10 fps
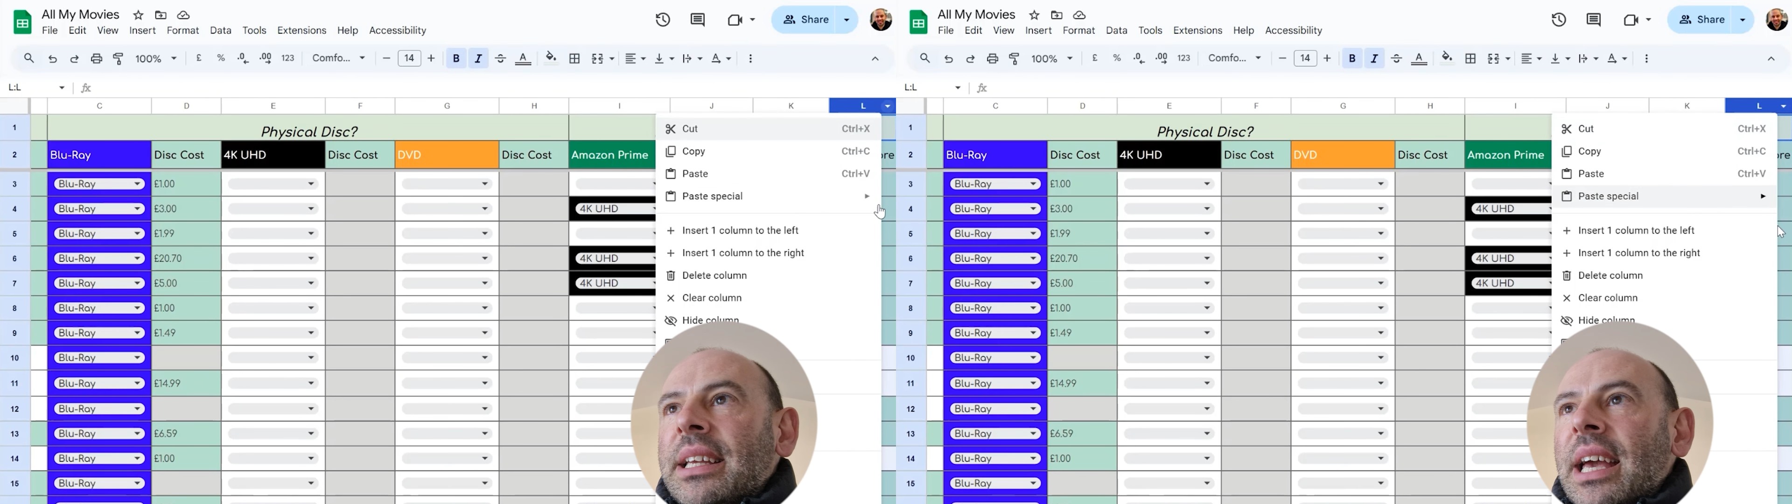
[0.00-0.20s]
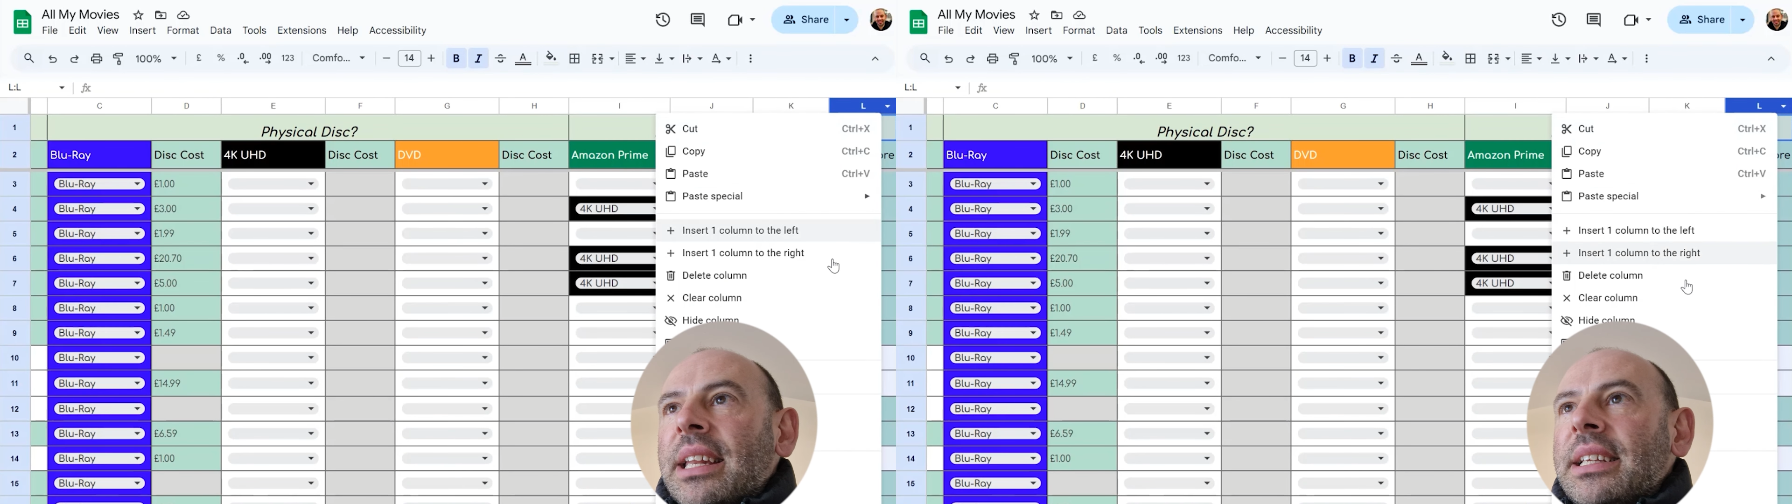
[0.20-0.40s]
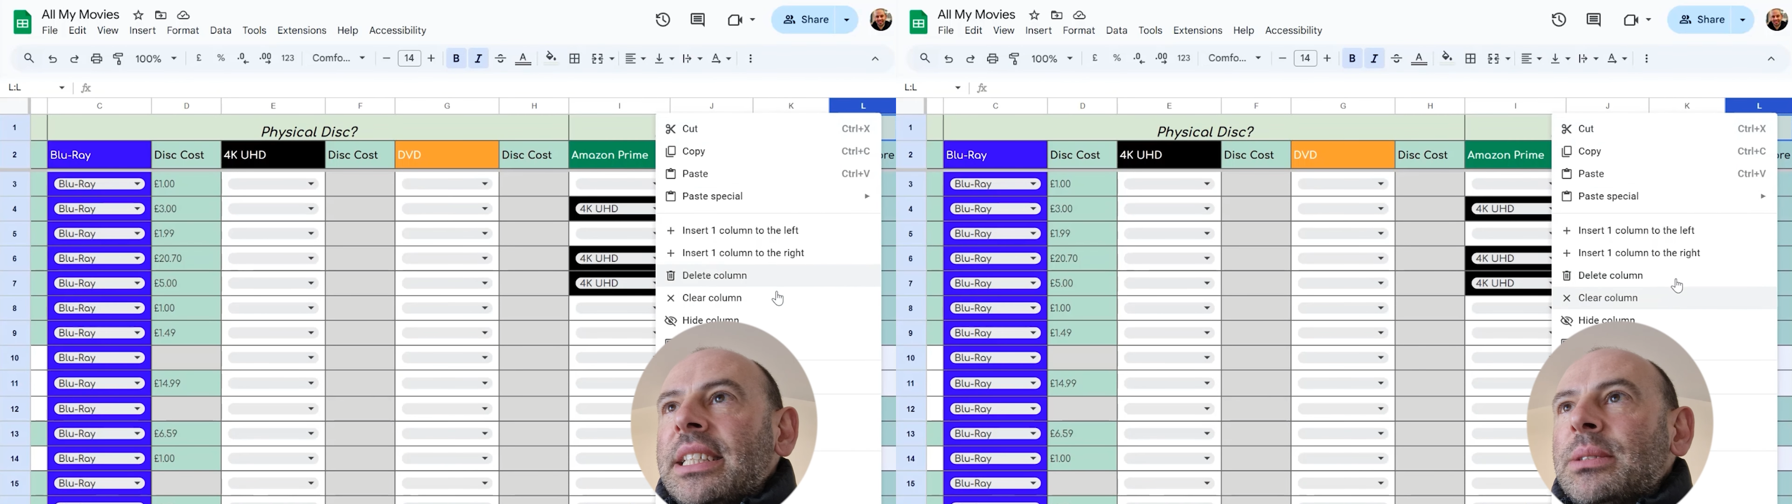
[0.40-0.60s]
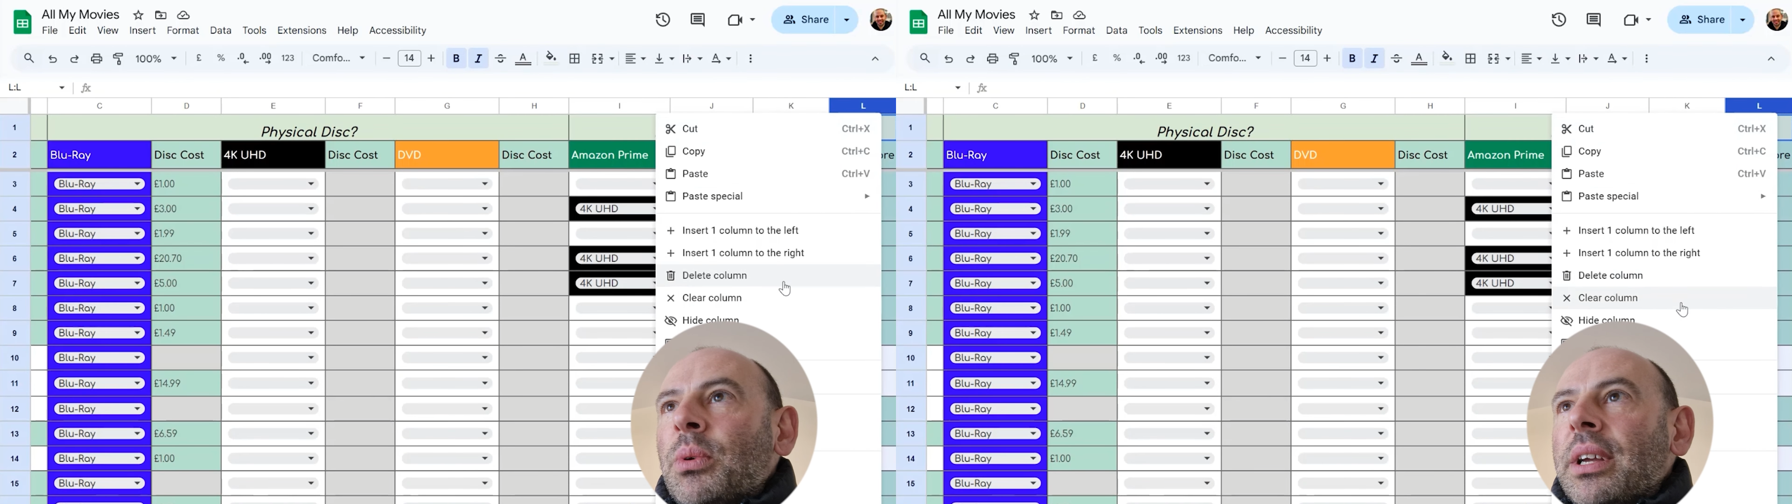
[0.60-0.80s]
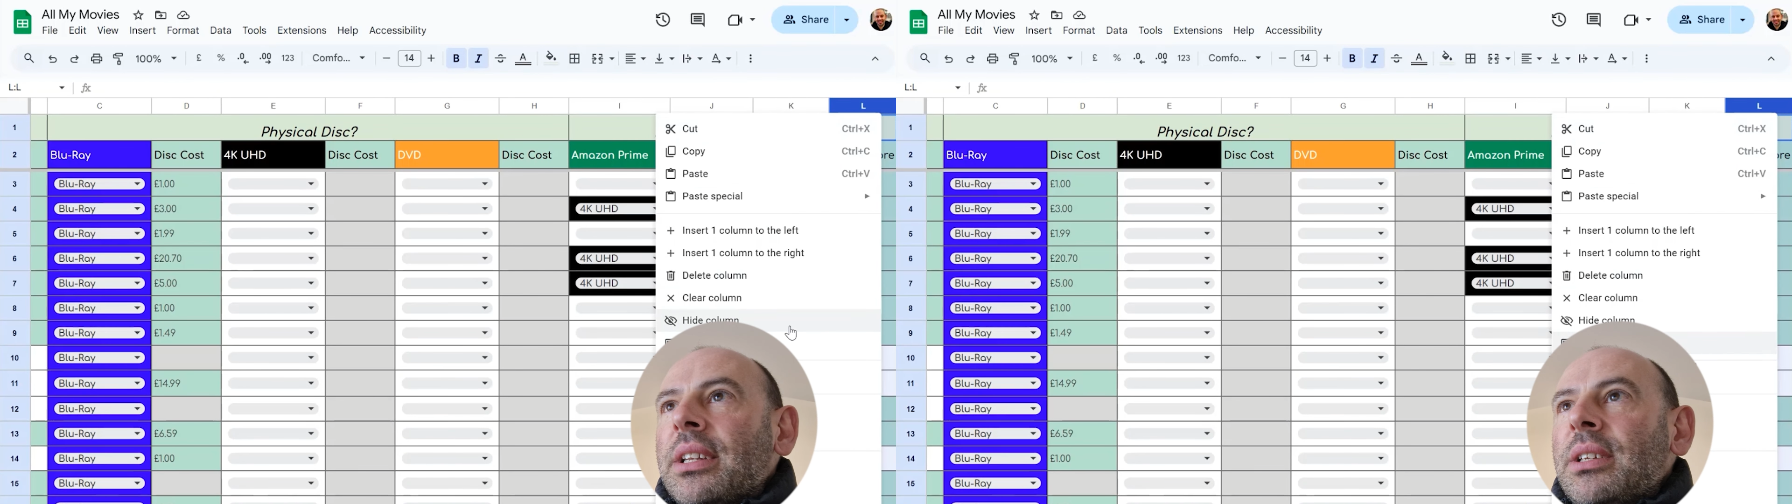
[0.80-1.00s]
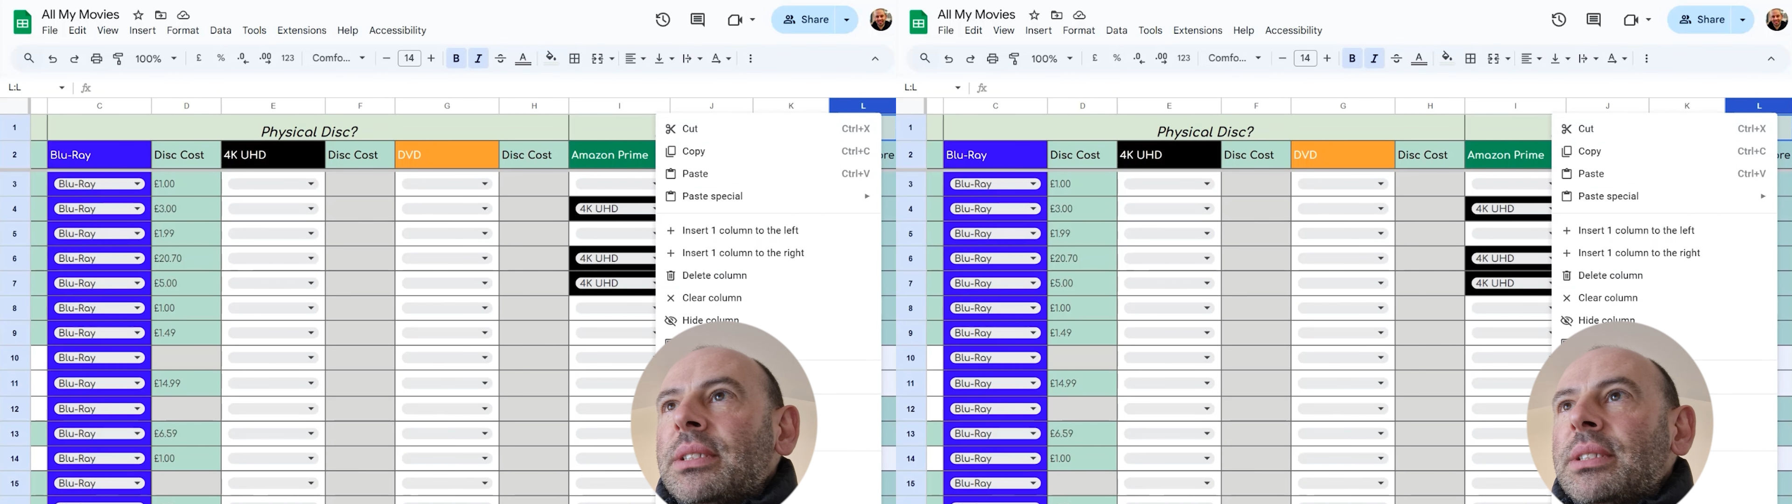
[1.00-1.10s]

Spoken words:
again, is what I can do